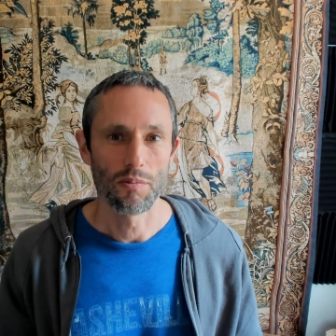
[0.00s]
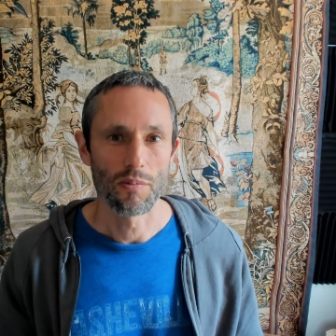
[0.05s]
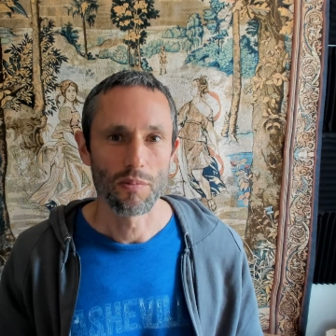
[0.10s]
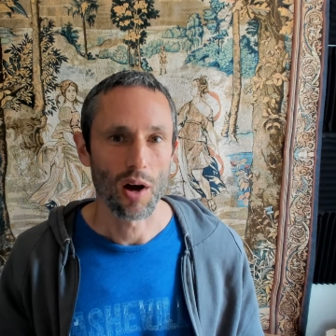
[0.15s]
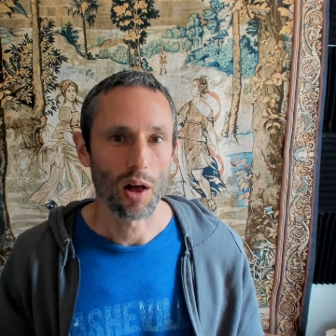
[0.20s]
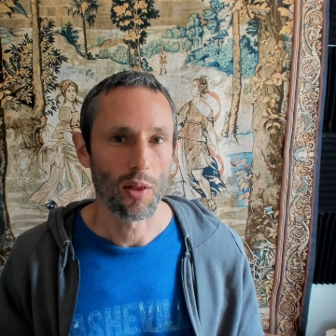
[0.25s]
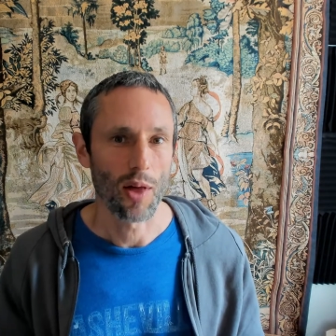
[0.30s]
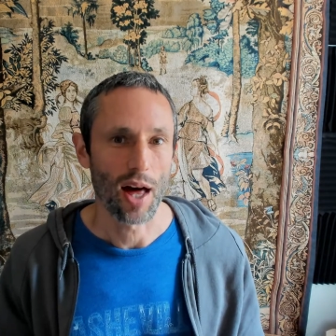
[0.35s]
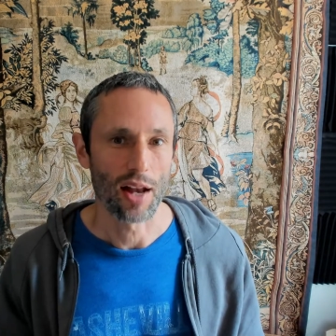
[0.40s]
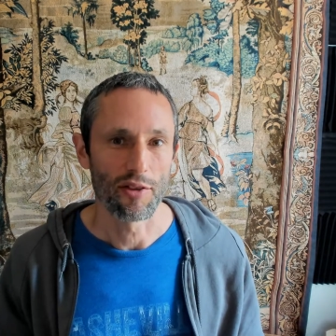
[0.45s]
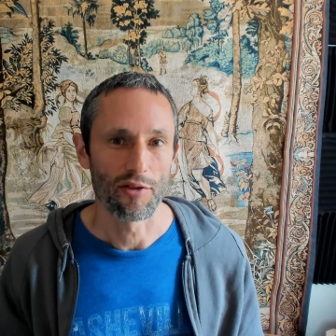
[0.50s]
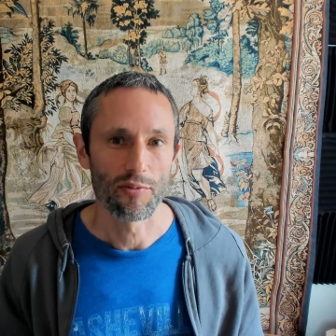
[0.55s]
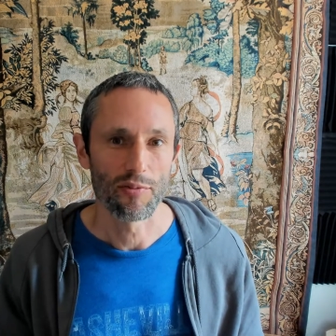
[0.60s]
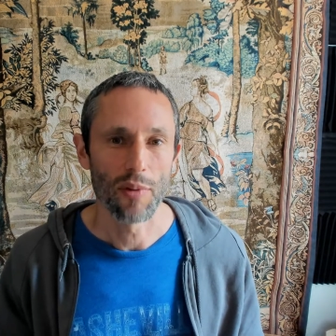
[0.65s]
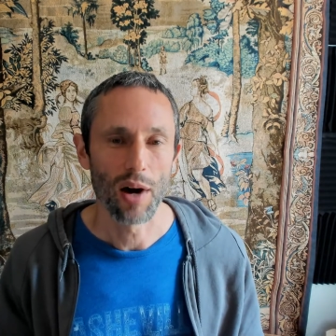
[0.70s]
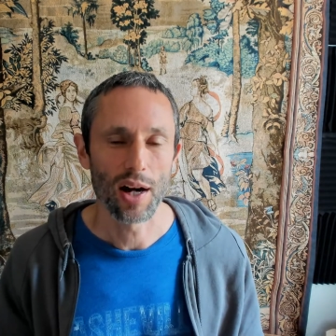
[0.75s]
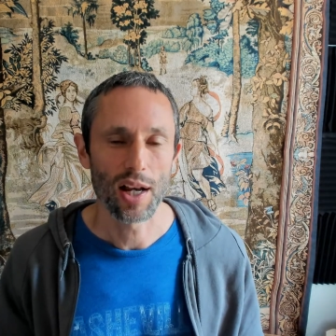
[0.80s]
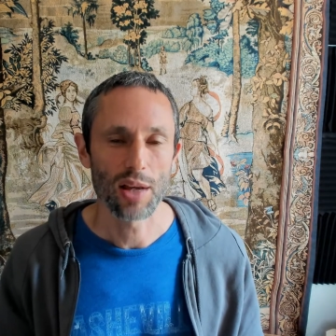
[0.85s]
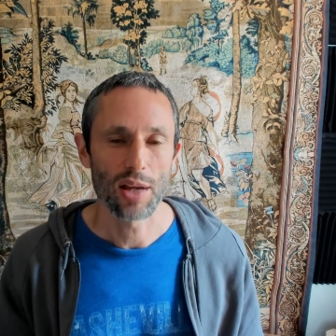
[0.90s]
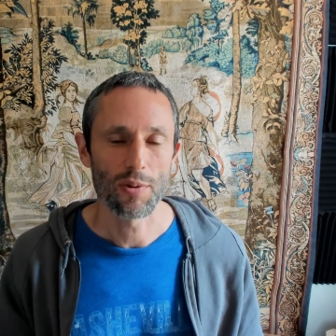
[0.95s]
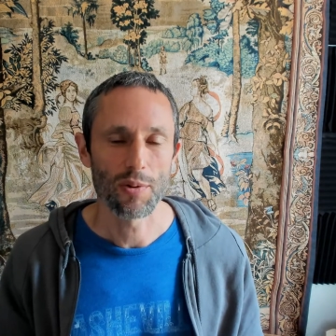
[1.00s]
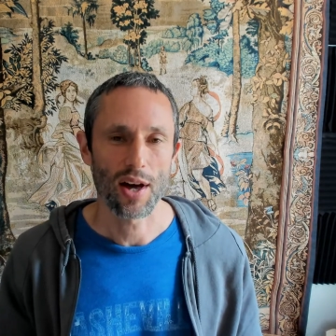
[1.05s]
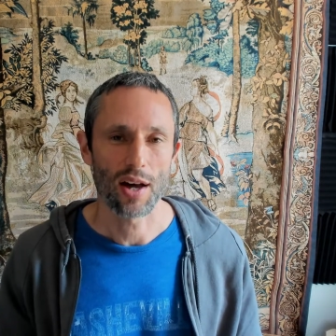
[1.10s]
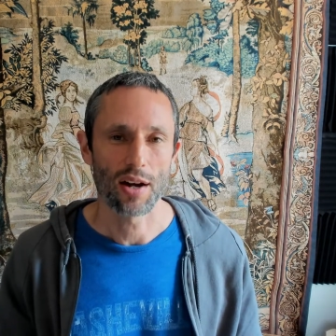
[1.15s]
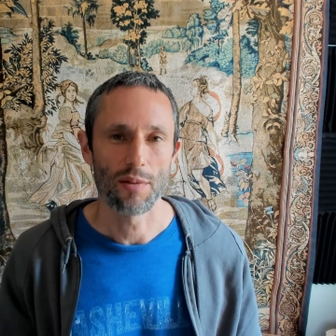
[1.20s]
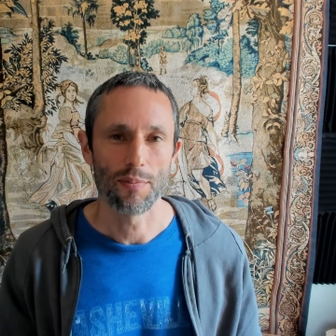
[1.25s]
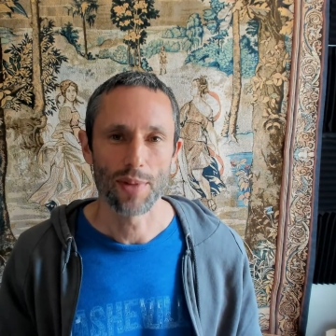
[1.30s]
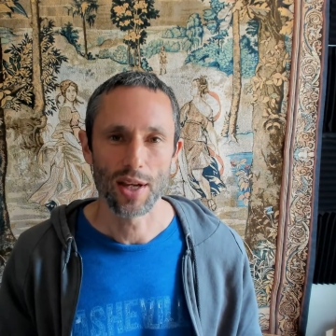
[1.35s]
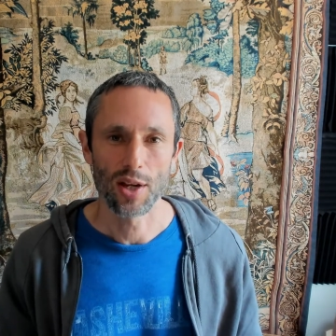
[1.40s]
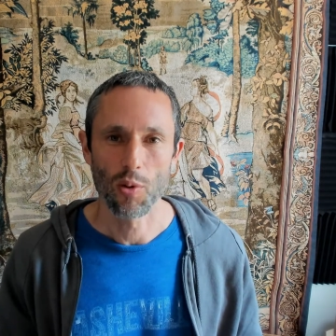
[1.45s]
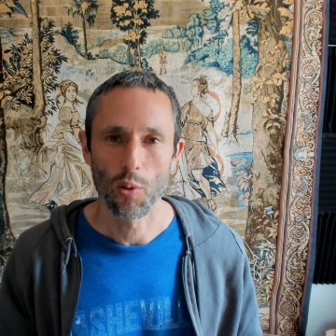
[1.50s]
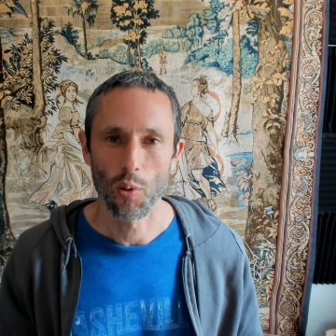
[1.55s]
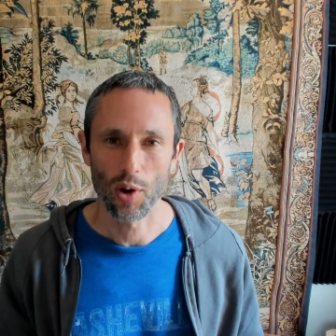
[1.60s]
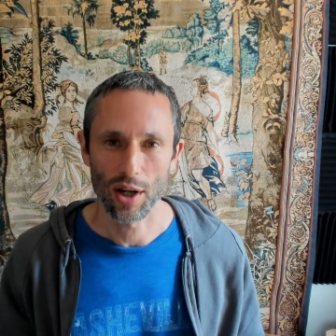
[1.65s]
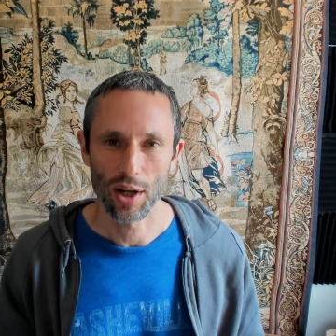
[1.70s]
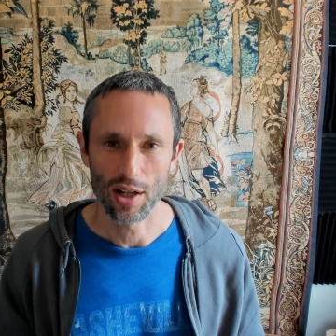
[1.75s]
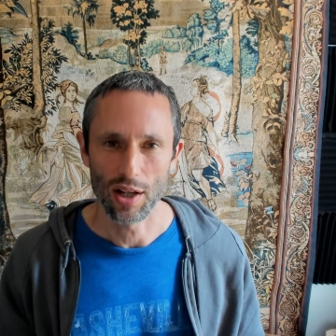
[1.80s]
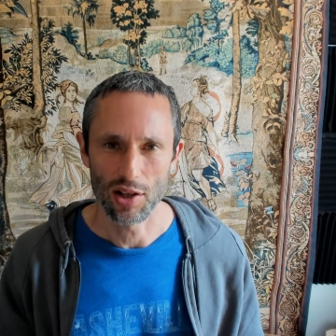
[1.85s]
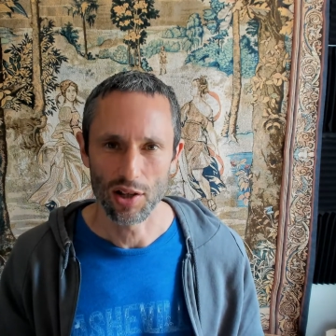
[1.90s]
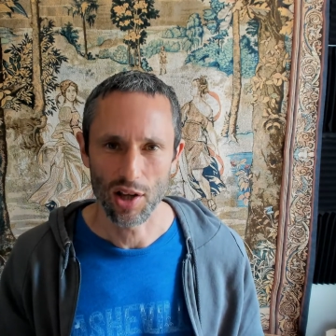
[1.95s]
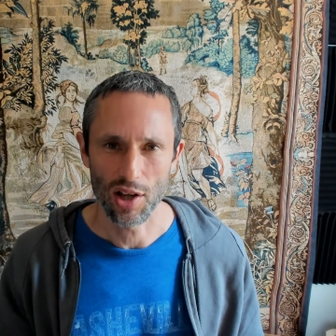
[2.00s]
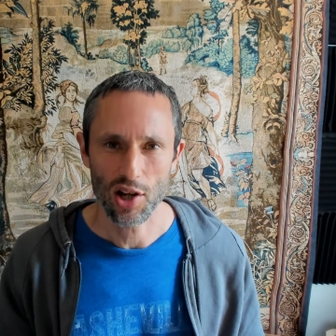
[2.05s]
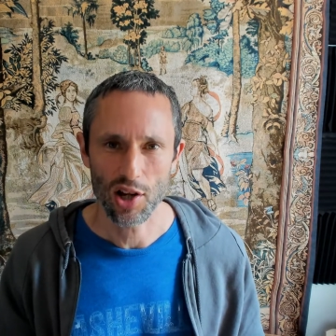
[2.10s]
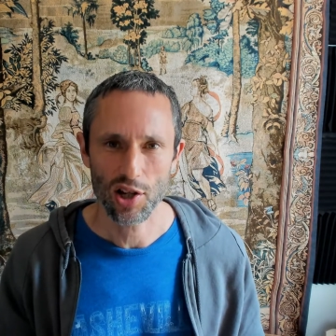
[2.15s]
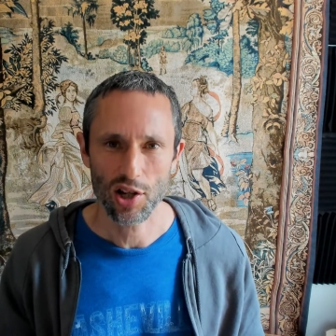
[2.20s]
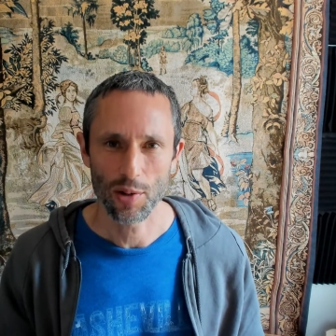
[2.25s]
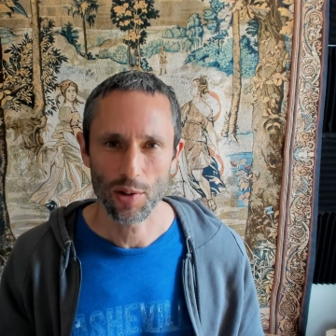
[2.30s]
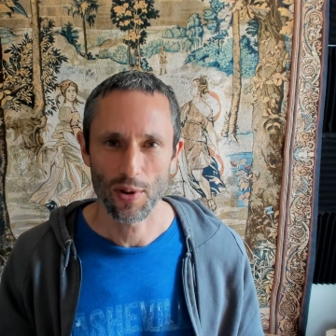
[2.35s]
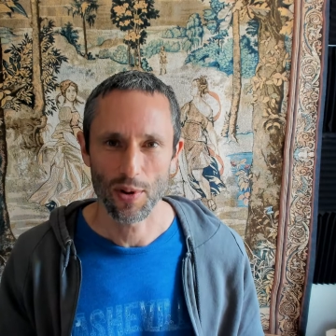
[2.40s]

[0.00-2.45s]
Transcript: a lot of money, without a big organization,